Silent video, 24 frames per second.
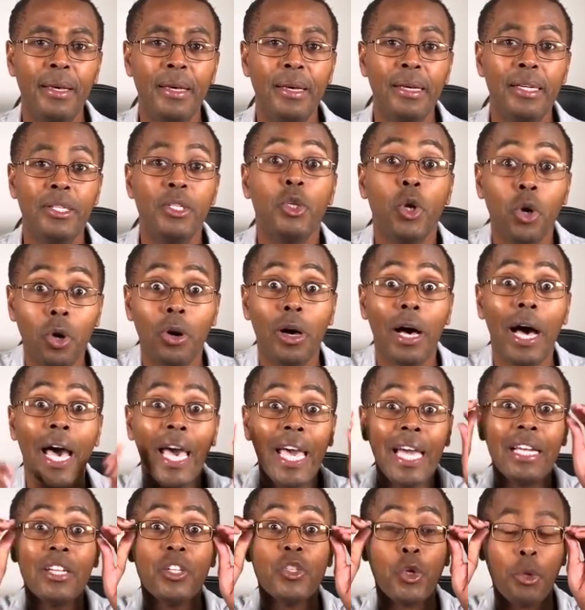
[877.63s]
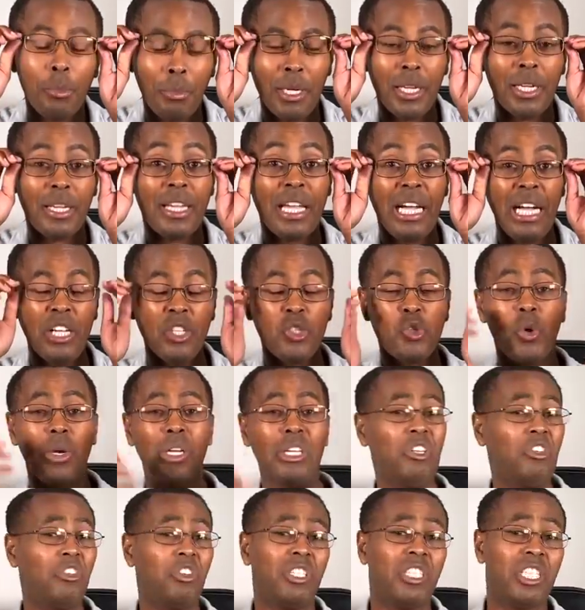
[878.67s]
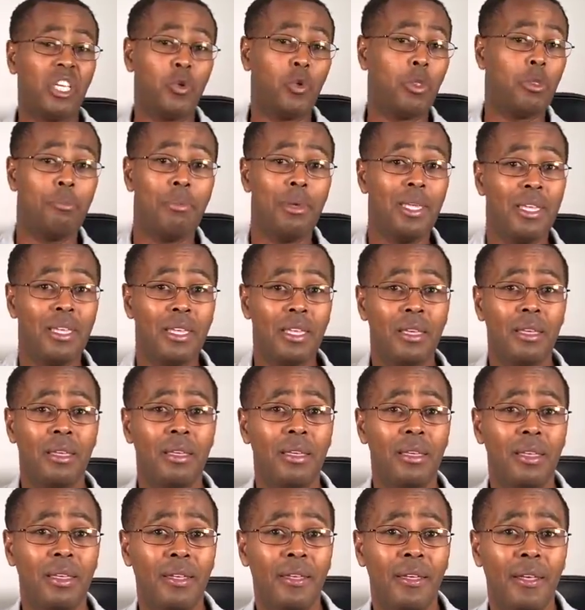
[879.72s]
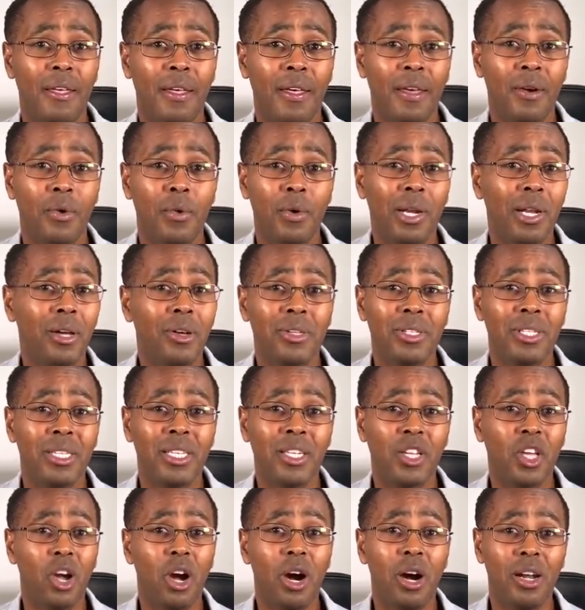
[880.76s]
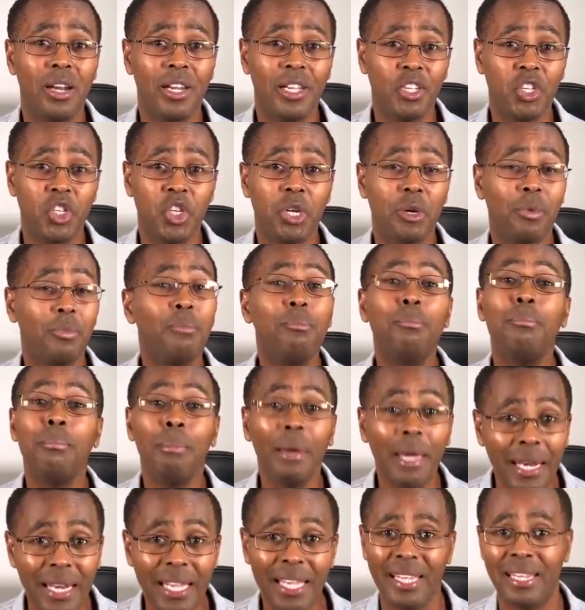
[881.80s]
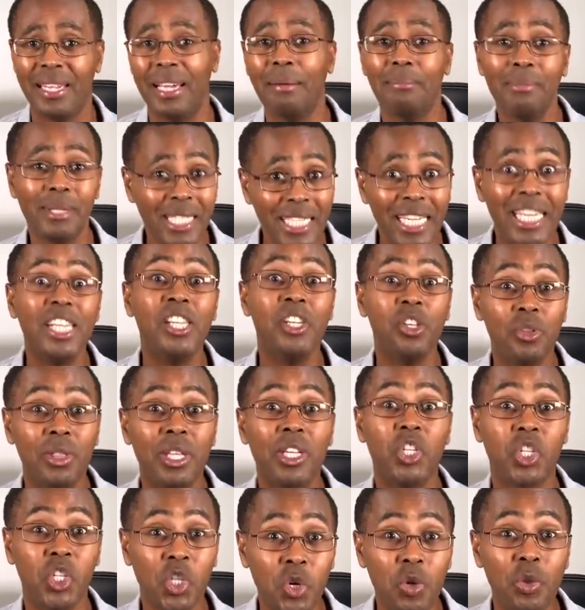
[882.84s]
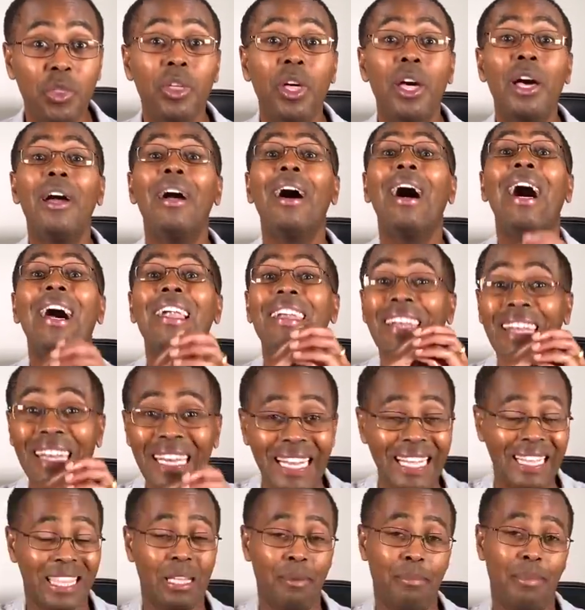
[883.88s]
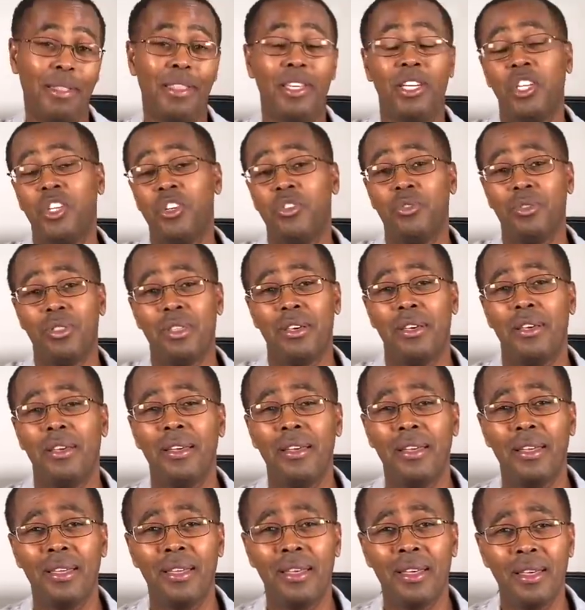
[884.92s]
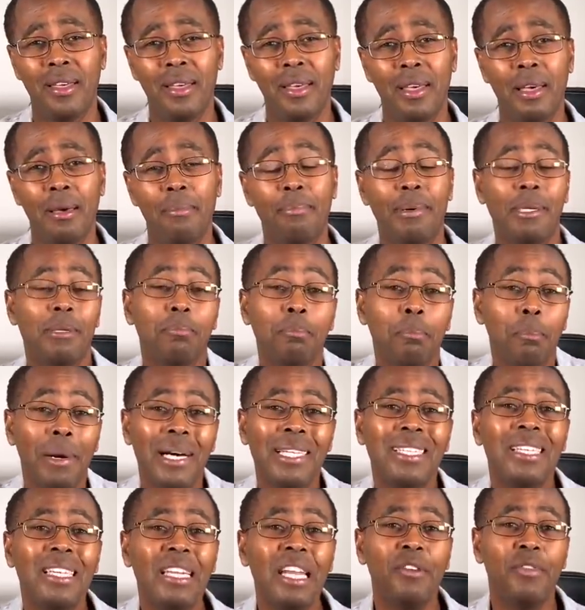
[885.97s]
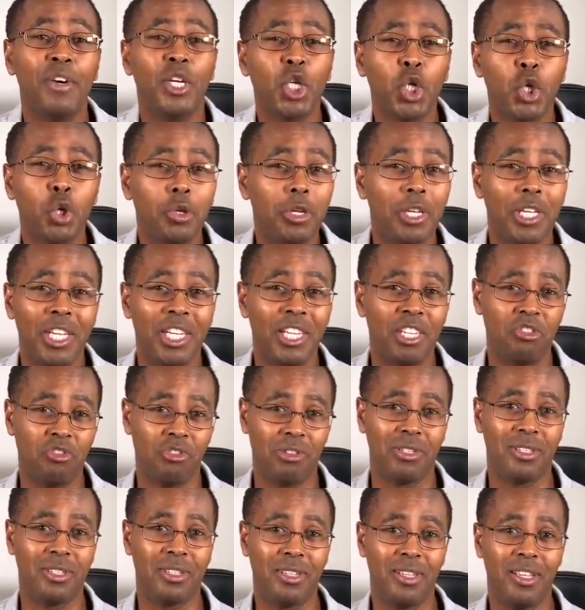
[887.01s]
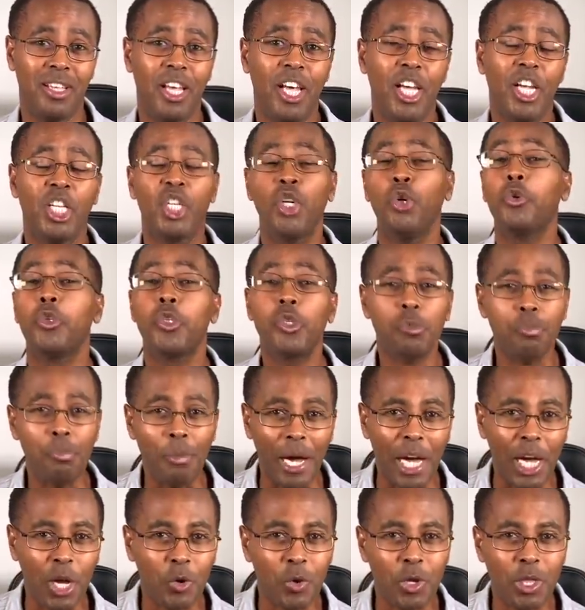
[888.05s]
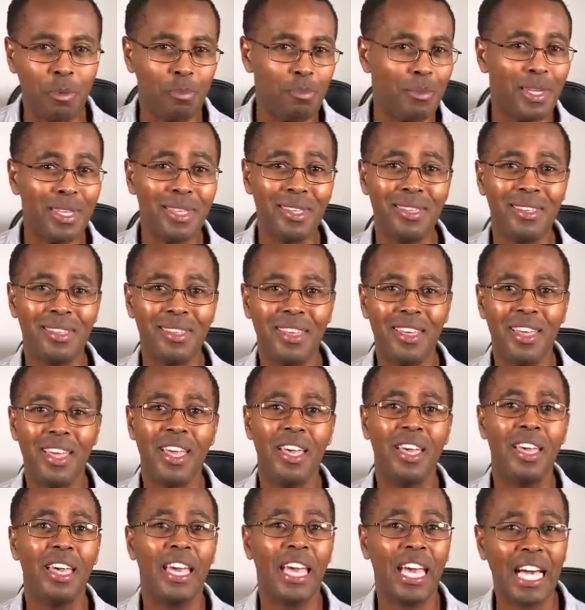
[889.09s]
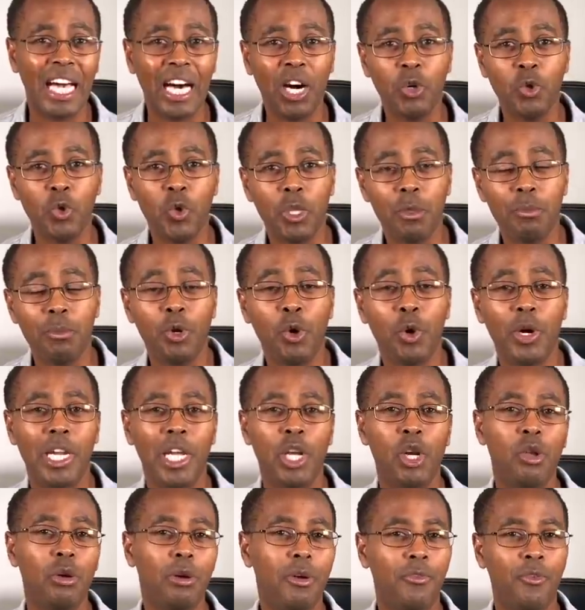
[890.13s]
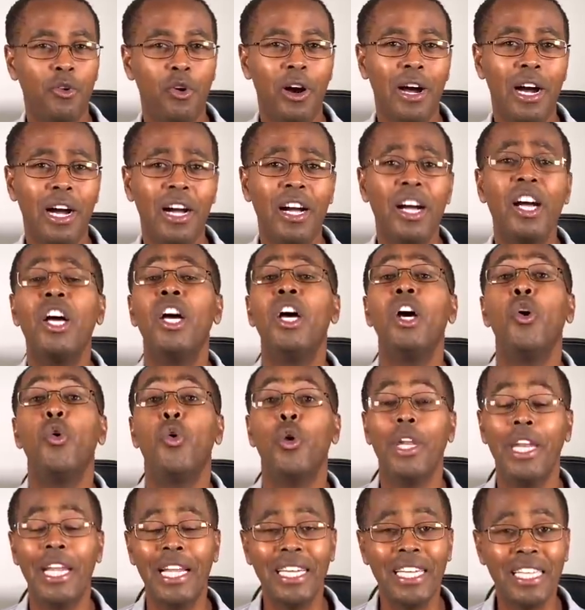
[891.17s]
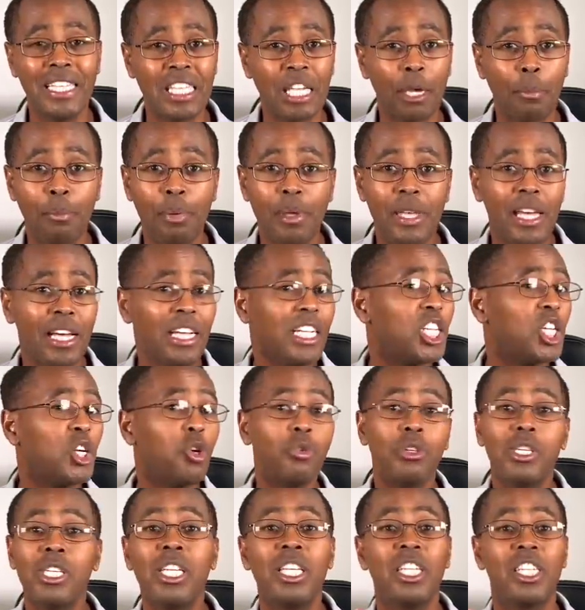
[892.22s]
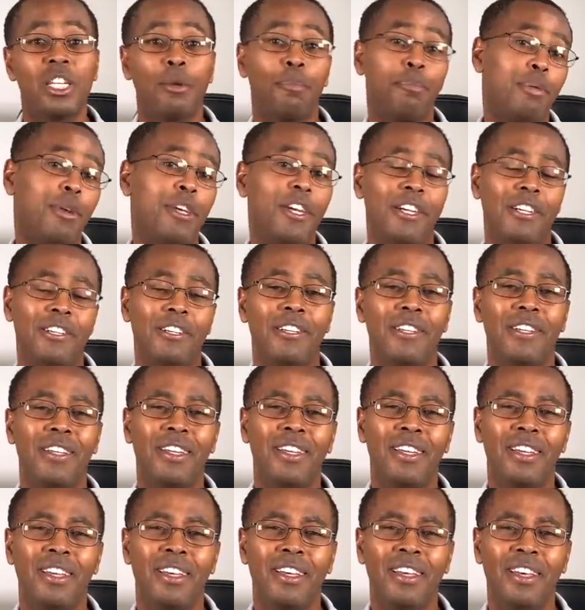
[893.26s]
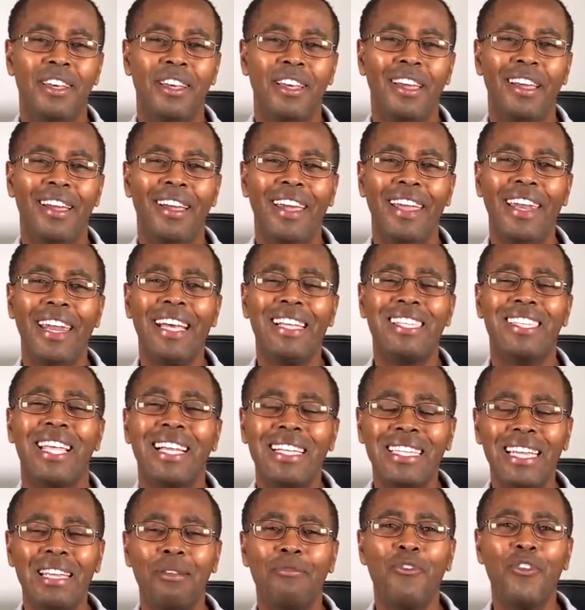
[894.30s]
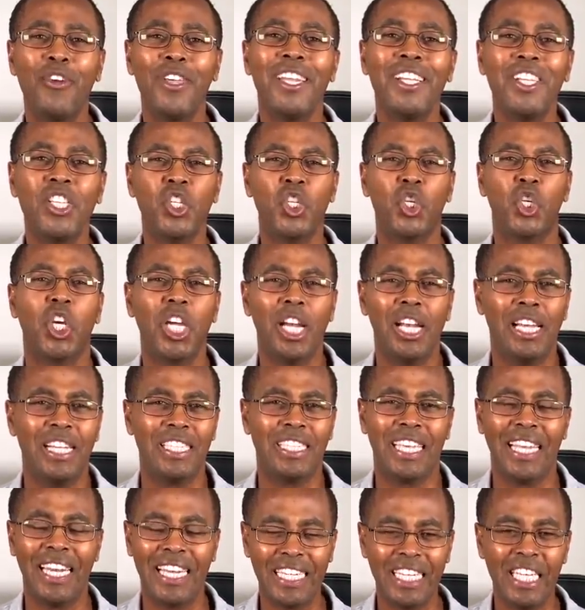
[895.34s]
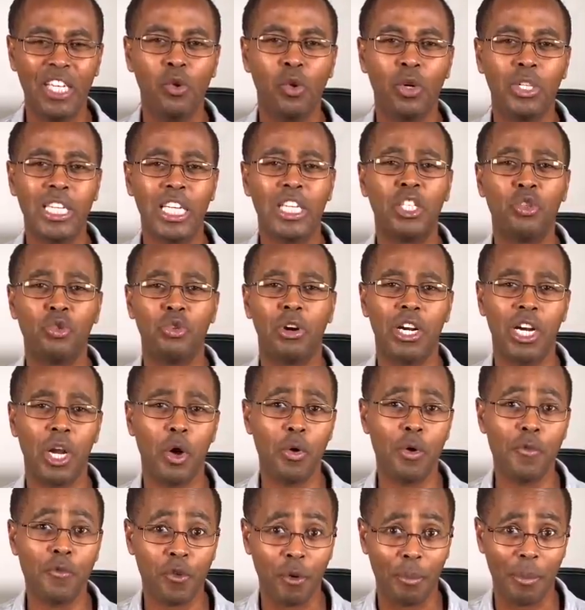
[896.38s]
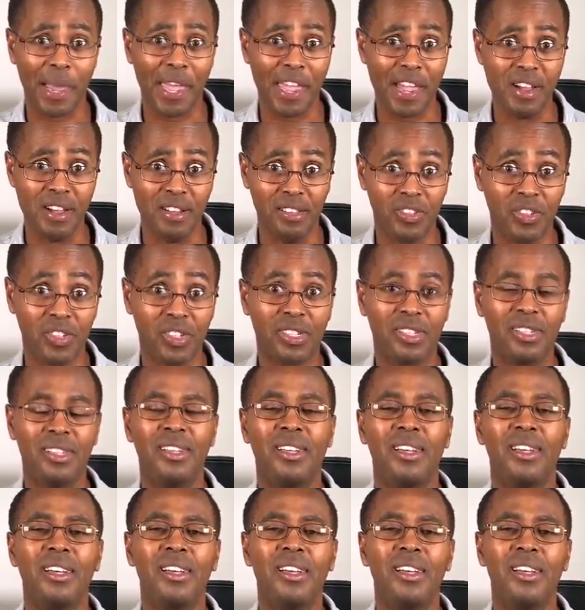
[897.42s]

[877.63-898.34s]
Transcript: So I had so many girls who were interested with me when I was in college. Many. I'm telling you the truth and nothing but the truth. But Mercy never showed interest. She would smile with me, hang out with me when I look for her. When I disappear, she would disappear. And I started feeling jealous and I didn't want her to run away from my hands.